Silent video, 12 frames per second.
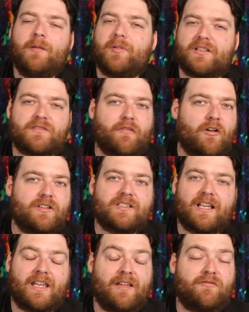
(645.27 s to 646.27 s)
But as far as
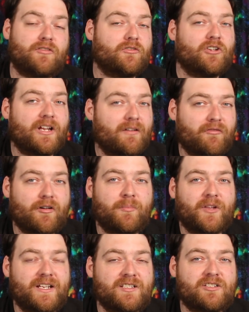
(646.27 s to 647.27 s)
like if you're looking for a
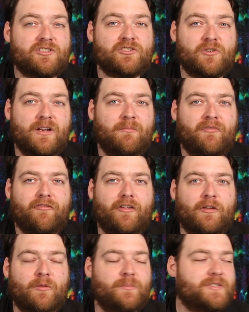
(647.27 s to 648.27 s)
place to stream
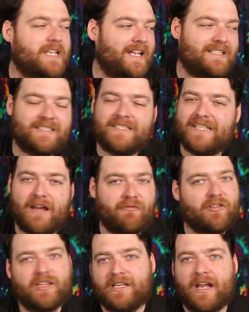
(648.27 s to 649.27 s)
films, it's
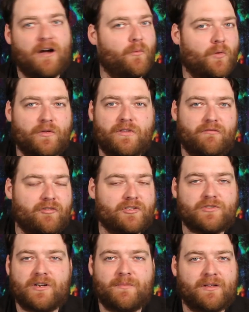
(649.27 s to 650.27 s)
definitely not worth it for
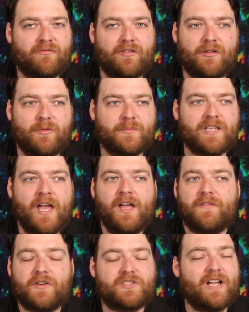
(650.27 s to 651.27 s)
streaming films.
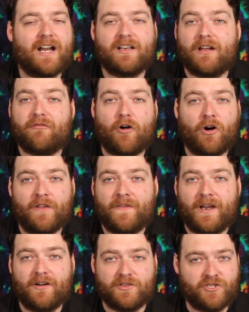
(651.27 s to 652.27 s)
There's not enough on
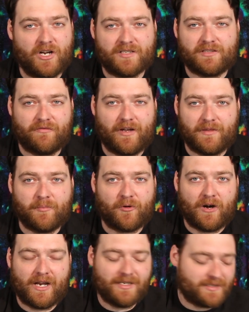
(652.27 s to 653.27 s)
there to justify the
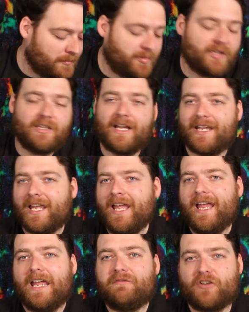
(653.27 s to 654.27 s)
price. But like
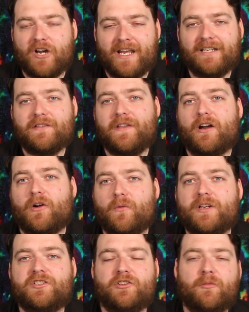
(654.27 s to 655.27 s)
if you're into their
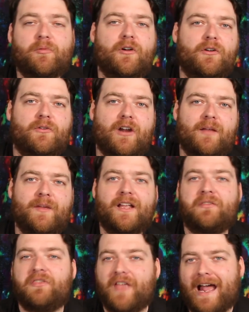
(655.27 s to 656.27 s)
original
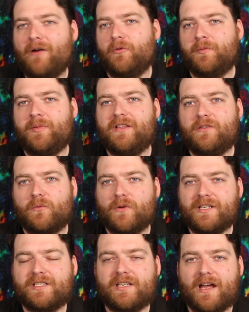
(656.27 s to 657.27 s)
programming, that would be the
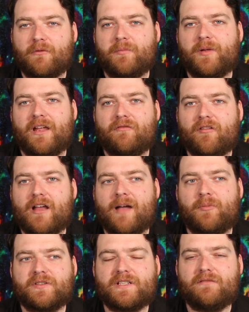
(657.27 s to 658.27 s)
reason I would pay for
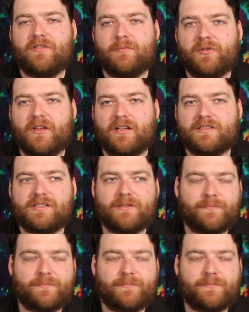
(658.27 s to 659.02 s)
Apple TV Plus.